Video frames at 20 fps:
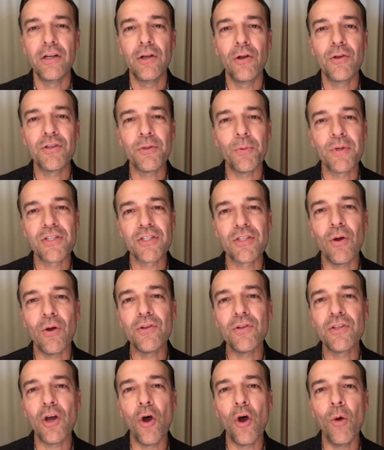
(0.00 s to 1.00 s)
Notice that we
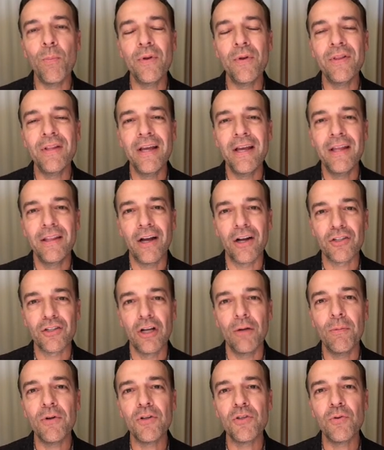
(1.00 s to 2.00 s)
sold to open the
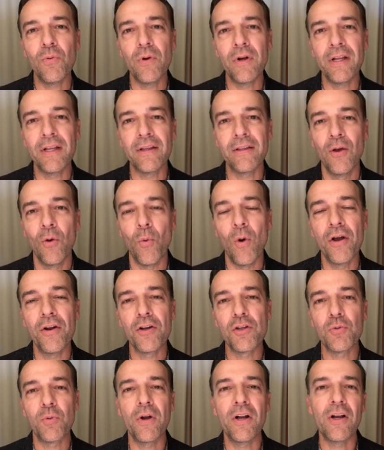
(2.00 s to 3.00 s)
October twentieth one
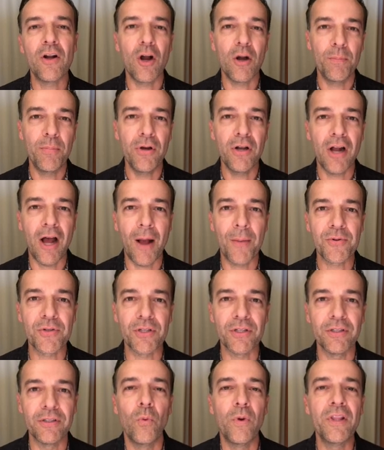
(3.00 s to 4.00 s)
hundred twenty dollar put
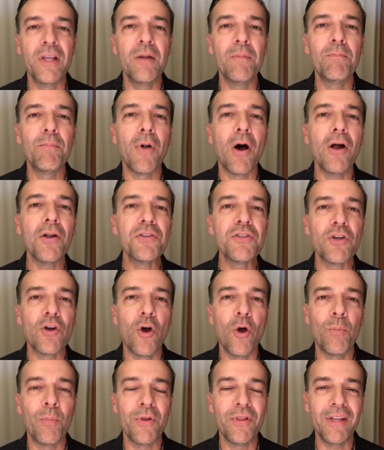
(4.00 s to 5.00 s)
option. We then bought to
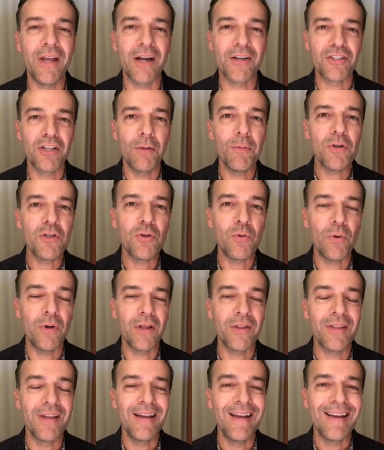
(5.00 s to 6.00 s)
open the October
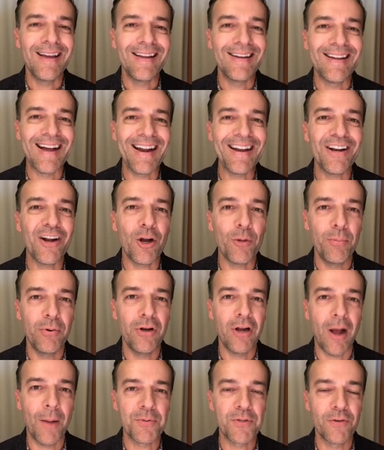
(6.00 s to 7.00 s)
twentieth ninety dollar put
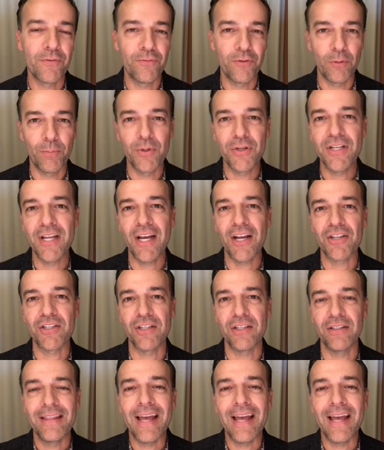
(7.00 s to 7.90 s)
option for protection.